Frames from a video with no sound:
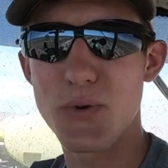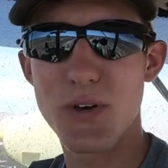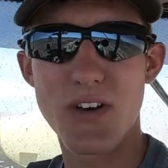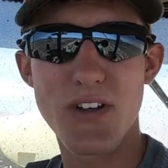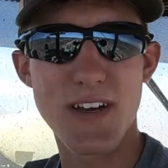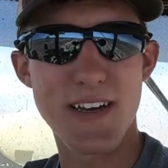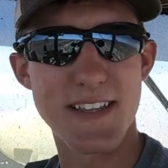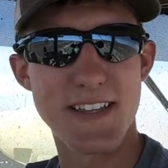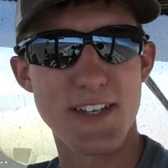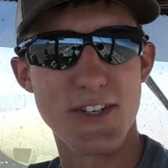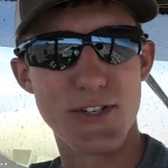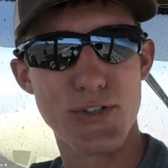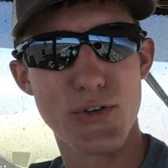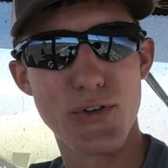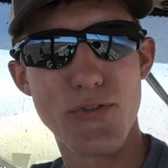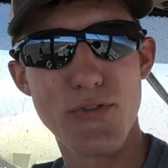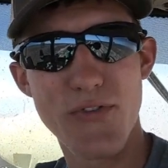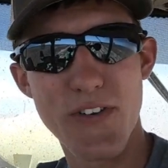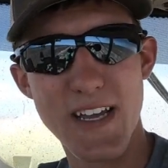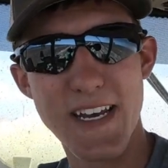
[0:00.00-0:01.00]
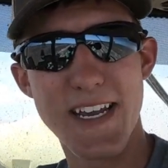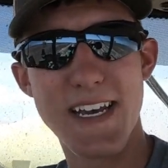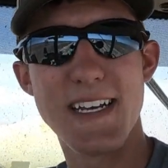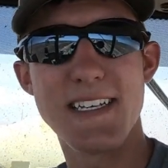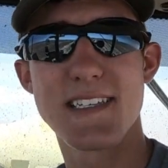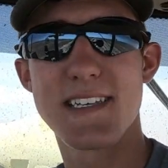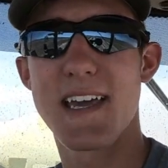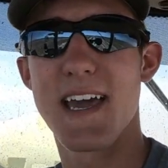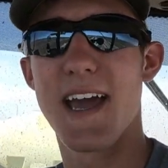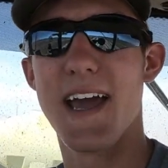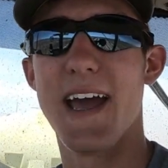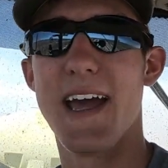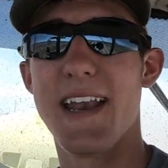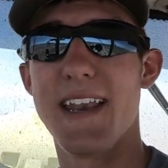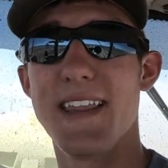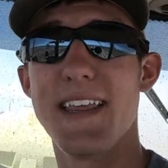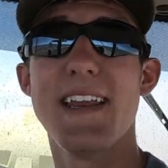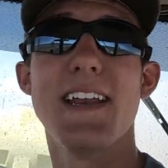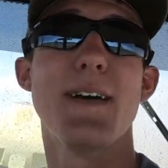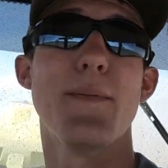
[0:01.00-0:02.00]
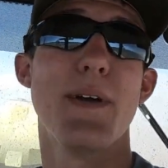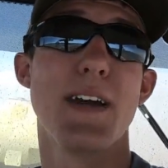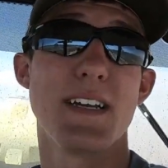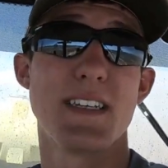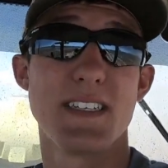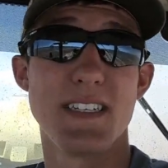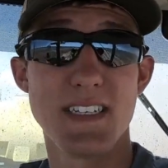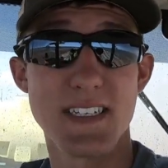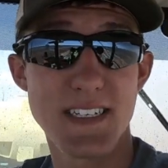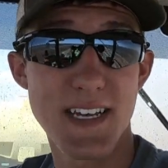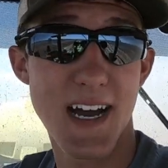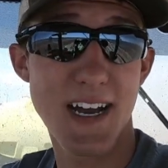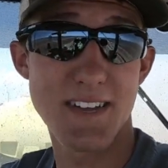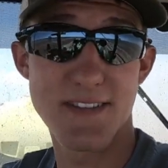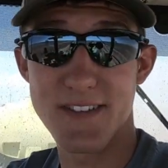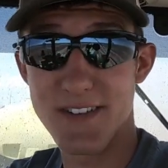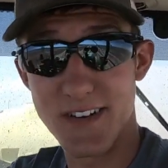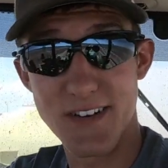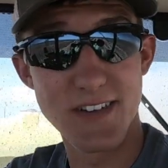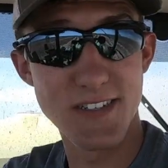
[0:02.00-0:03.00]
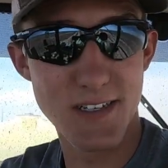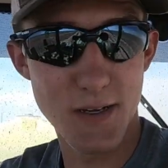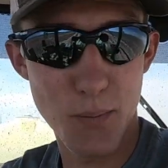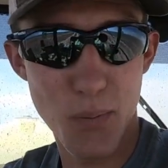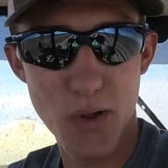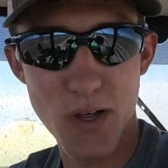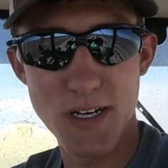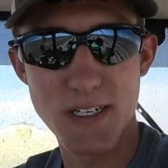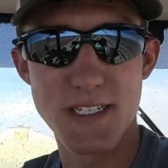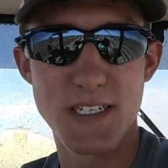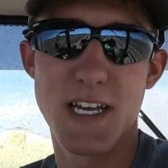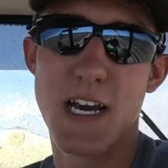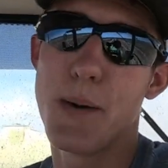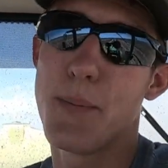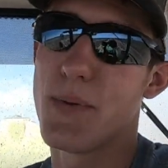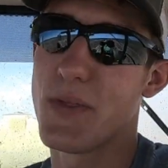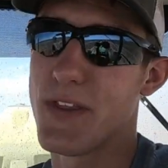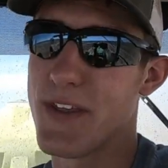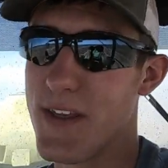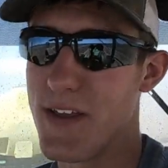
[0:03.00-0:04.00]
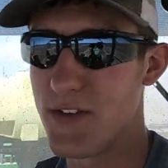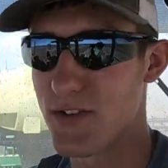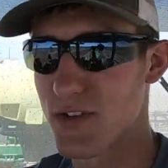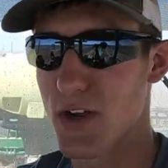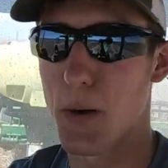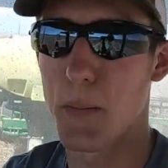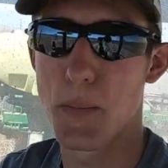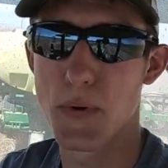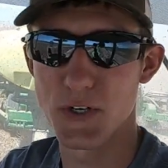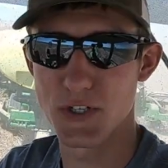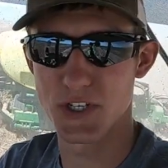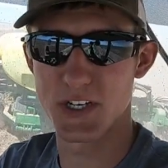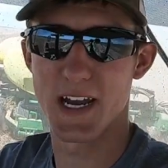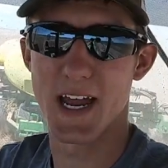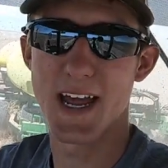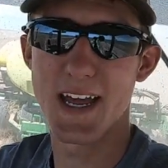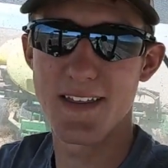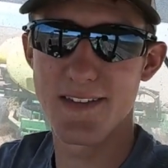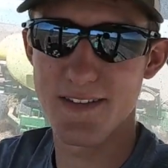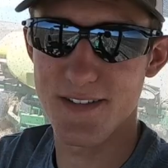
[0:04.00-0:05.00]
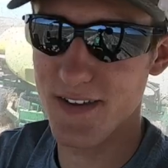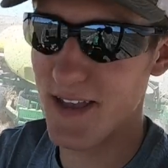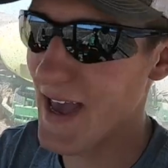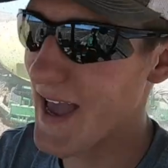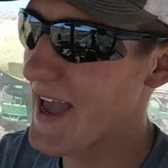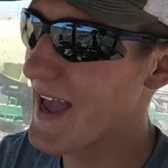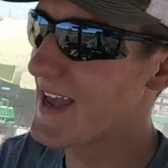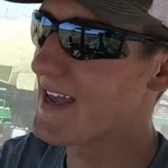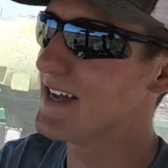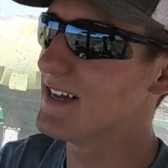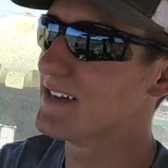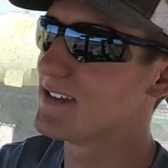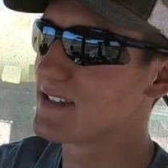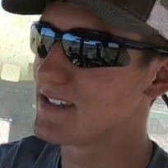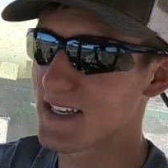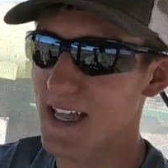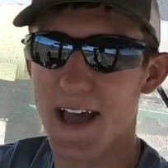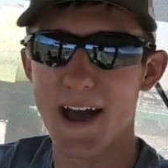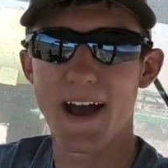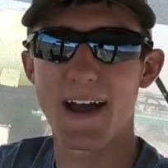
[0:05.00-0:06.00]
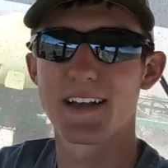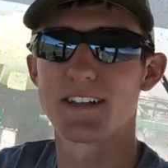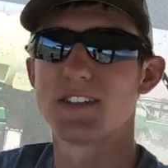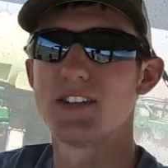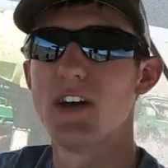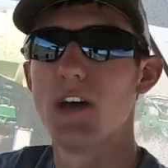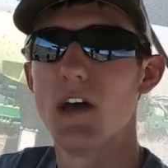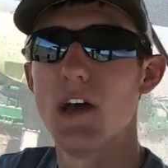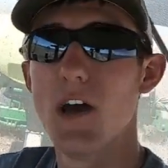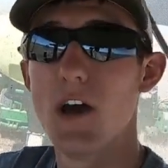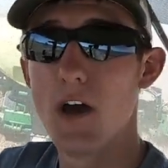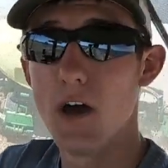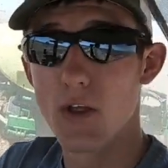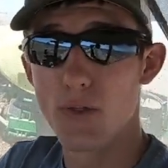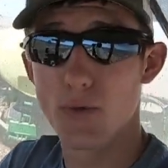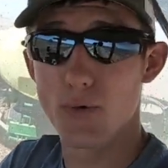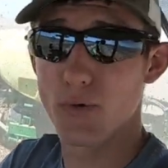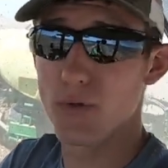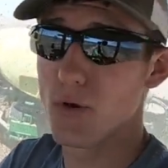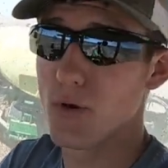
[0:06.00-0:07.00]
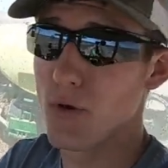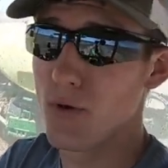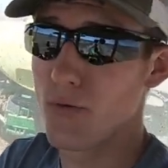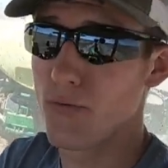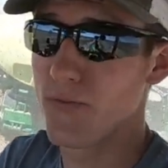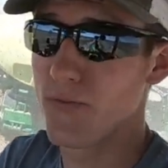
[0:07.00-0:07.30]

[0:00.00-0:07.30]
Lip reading: wheel and the true V disc, and then it makes a disaster because it plugs you up, and then you start pushing hay stacks through the whole